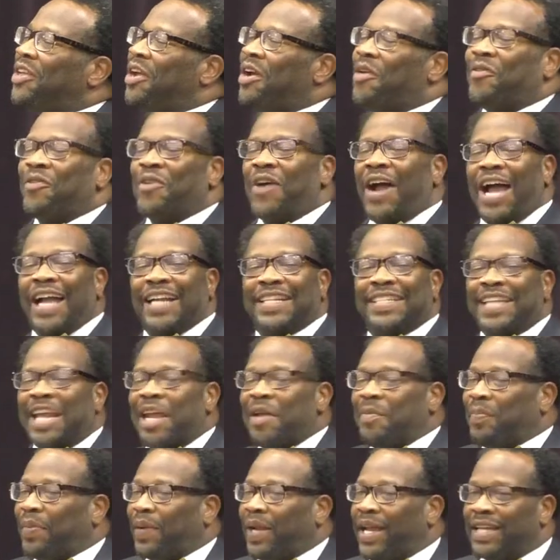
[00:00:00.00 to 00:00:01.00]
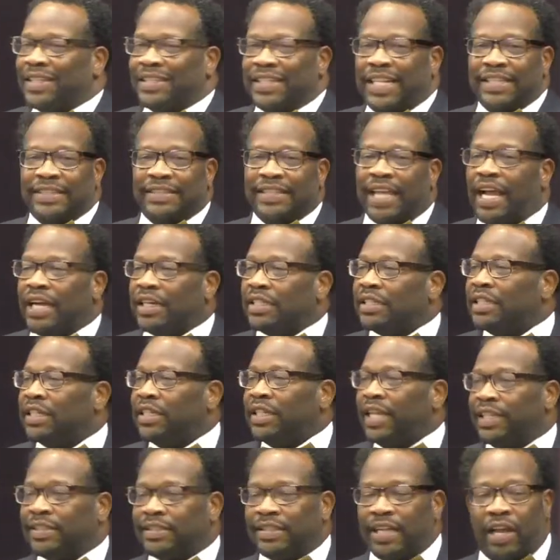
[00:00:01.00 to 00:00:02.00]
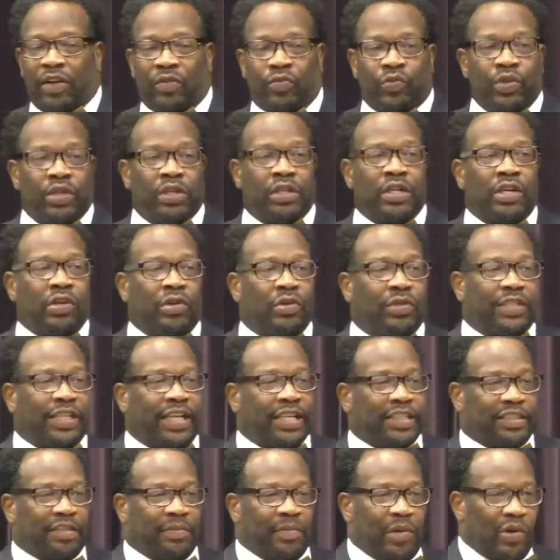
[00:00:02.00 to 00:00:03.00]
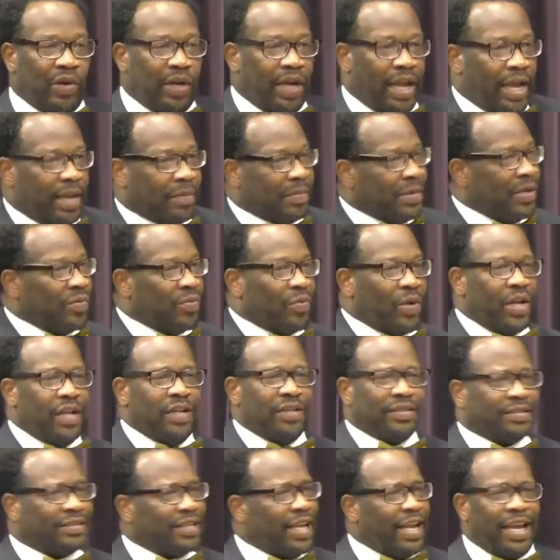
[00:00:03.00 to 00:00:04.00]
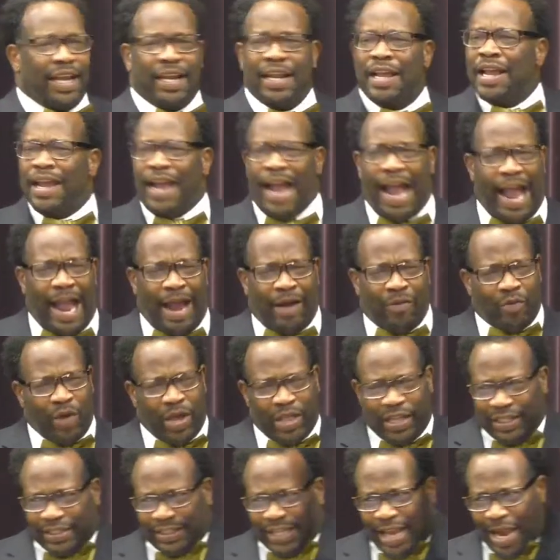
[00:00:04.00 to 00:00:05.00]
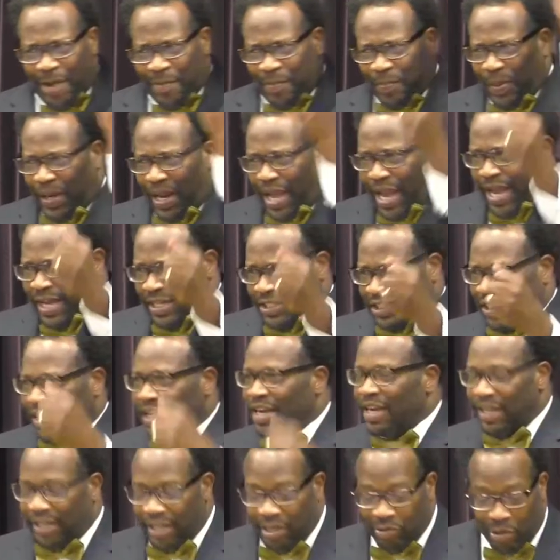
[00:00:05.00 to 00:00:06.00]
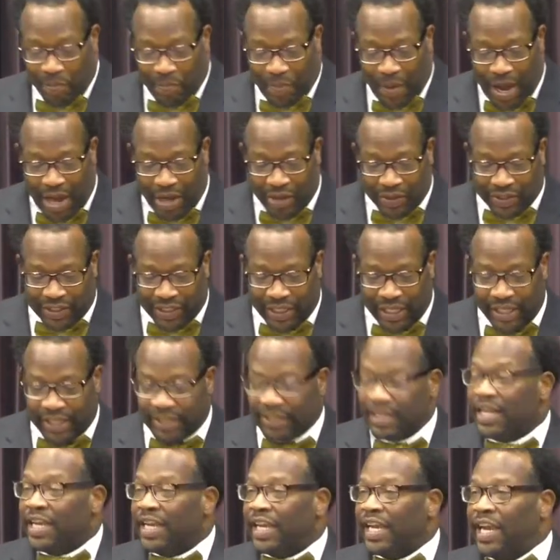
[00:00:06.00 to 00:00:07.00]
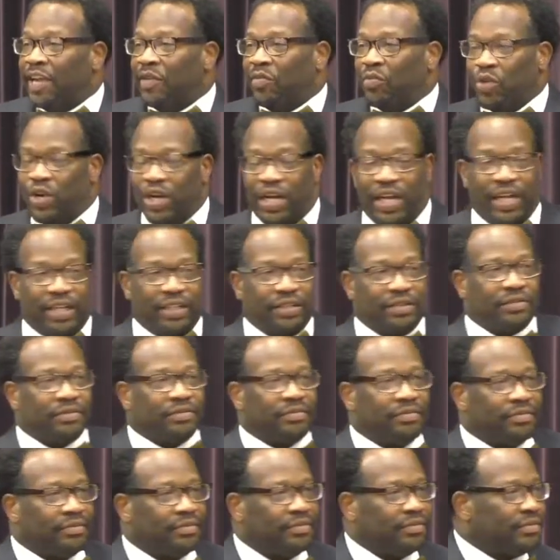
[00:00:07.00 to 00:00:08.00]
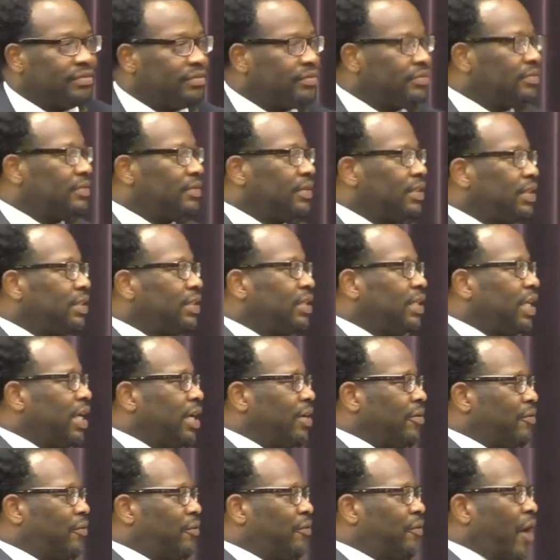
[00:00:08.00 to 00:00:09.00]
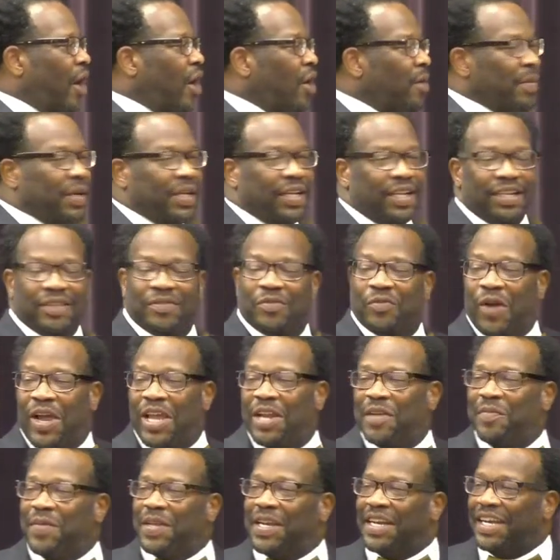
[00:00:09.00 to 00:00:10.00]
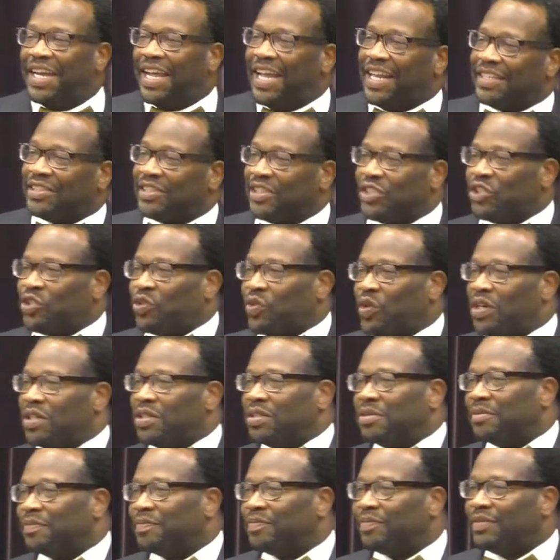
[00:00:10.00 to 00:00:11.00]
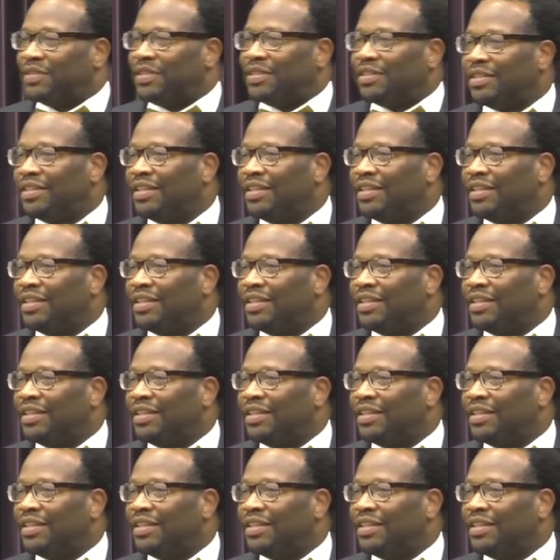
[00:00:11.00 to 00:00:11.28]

Therefore, I take pleasure. That sounds good. That sounds real good on testimony night. I'm getting ready to say it. I'd rather take pleasure, look what Paul says, in what? Infirmity. Infirmity. Wait a minute now. That's a struggle.